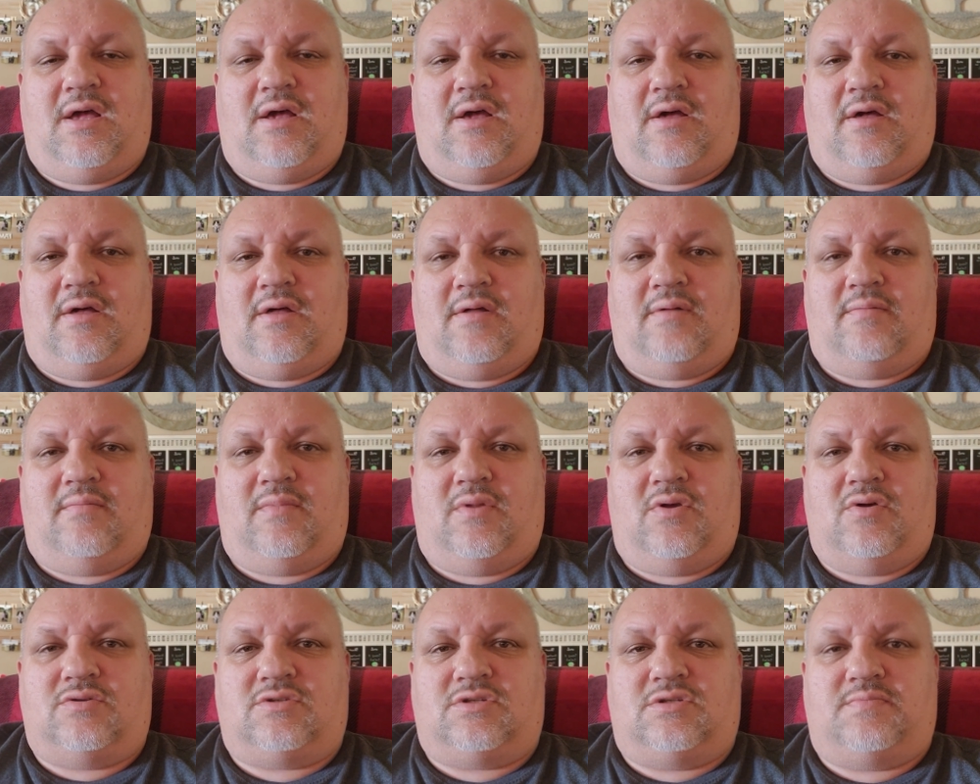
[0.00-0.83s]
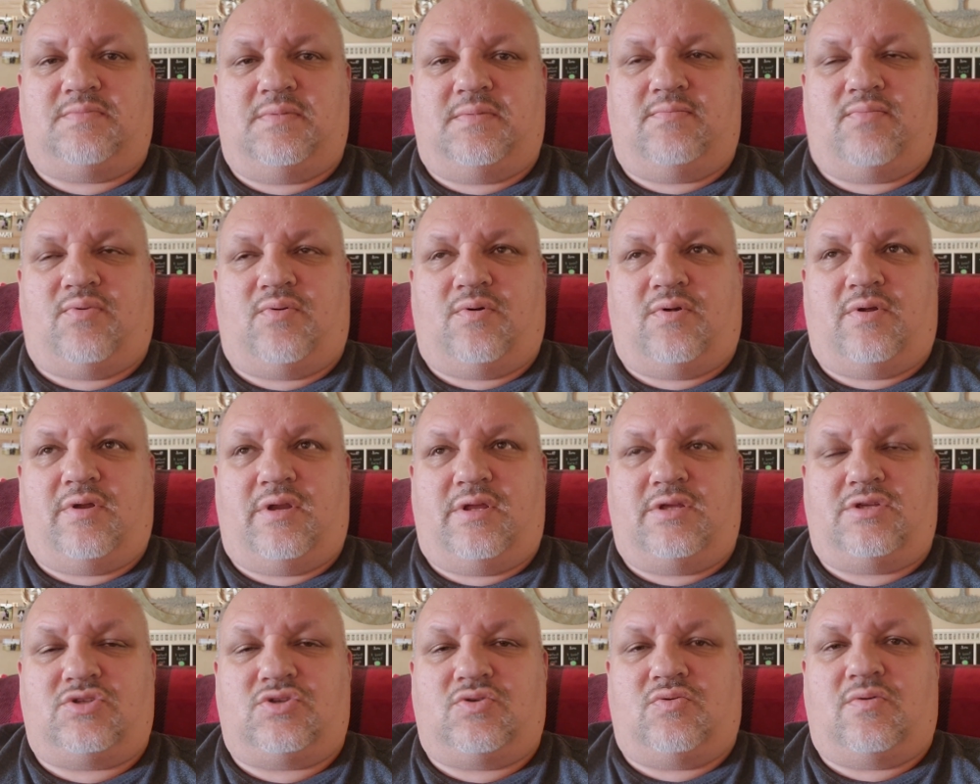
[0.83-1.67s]
Nose has been
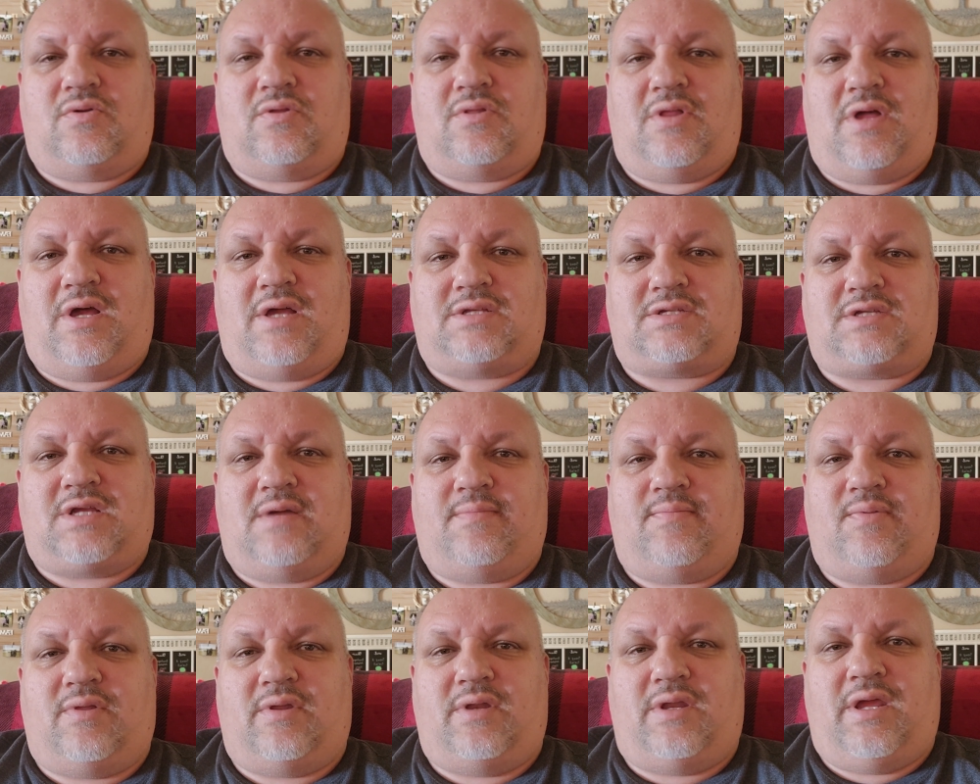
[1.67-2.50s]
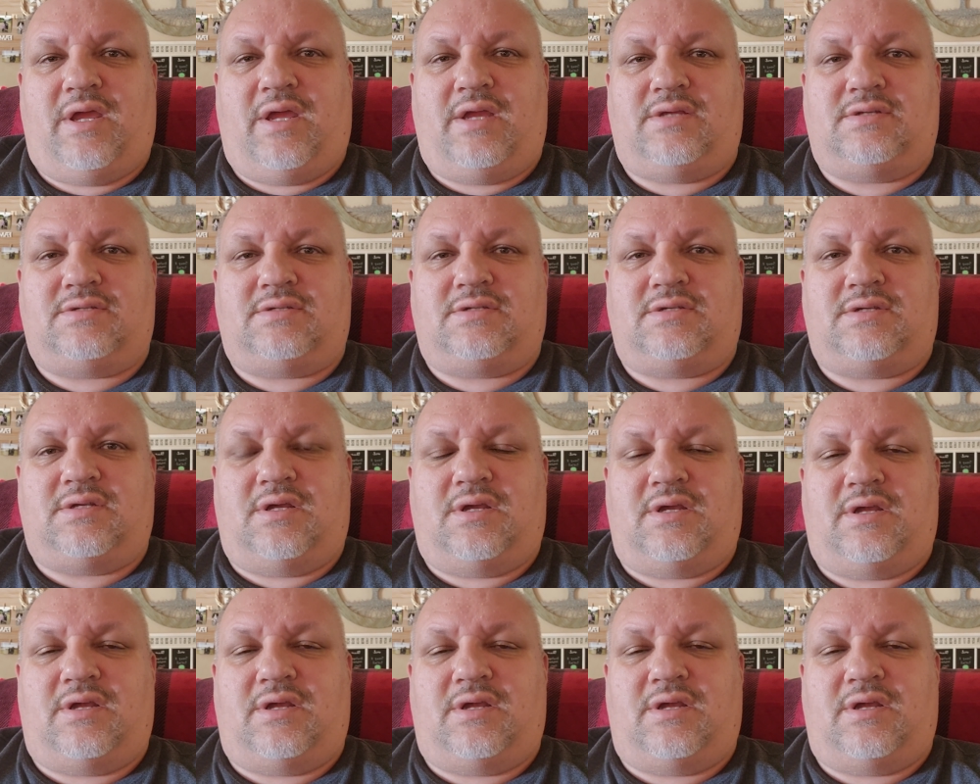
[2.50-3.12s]
pretty sore the last couple of days.